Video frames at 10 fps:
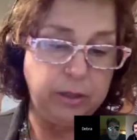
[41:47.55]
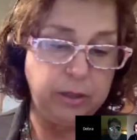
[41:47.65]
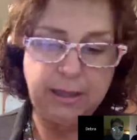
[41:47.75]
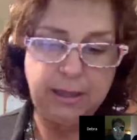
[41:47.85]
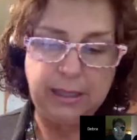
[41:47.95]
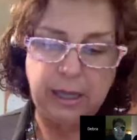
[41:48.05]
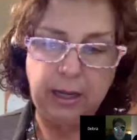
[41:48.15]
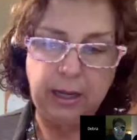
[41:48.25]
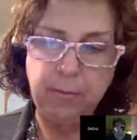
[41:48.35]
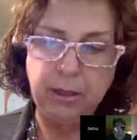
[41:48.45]
there's a lot of
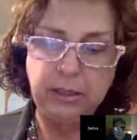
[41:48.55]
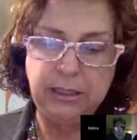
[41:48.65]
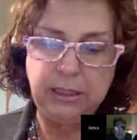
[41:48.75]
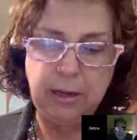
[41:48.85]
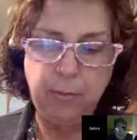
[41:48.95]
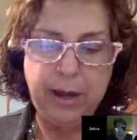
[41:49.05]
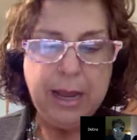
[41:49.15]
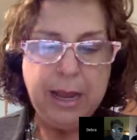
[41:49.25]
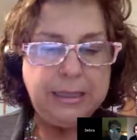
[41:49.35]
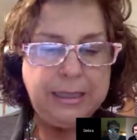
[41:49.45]
things I like about Disney, but
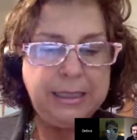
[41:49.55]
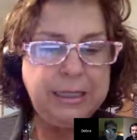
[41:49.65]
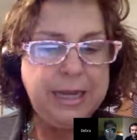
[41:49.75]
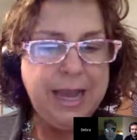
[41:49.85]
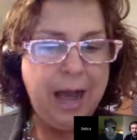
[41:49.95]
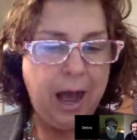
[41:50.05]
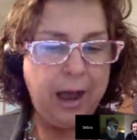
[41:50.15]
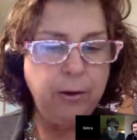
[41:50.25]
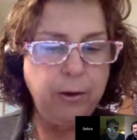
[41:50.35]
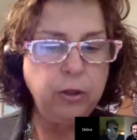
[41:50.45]
Disney
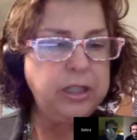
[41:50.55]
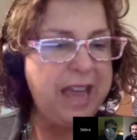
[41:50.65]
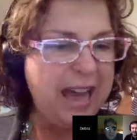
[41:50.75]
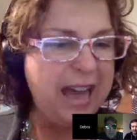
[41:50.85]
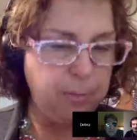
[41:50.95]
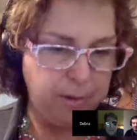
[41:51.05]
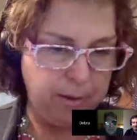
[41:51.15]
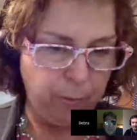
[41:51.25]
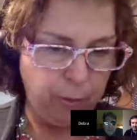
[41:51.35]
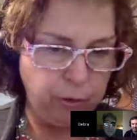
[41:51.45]
hires cast
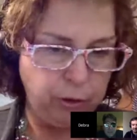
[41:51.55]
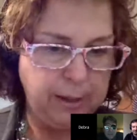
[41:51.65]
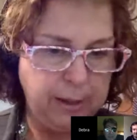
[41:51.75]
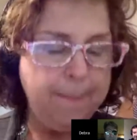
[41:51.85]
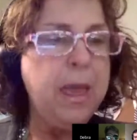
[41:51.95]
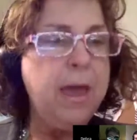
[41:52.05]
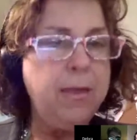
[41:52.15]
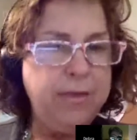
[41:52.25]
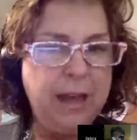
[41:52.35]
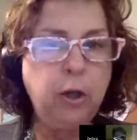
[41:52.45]
members
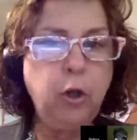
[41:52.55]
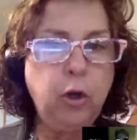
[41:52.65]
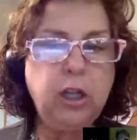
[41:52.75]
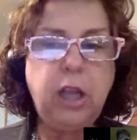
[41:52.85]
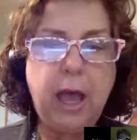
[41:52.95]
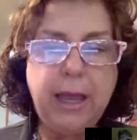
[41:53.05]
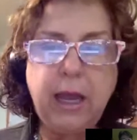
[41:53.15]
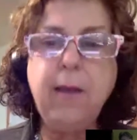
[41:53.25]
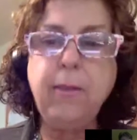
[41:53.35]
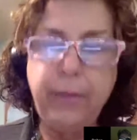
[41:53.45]
that look like
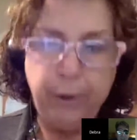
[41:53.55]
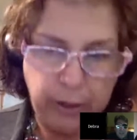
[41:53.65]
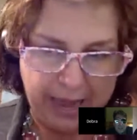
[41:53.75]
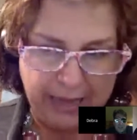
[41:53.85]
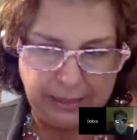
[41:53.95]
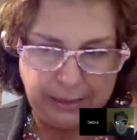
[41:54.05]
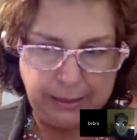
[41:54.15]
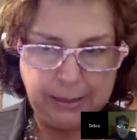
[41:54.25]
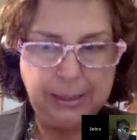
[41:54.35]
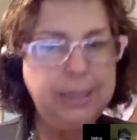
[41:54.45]
their
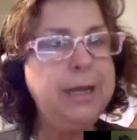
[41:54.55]
guests.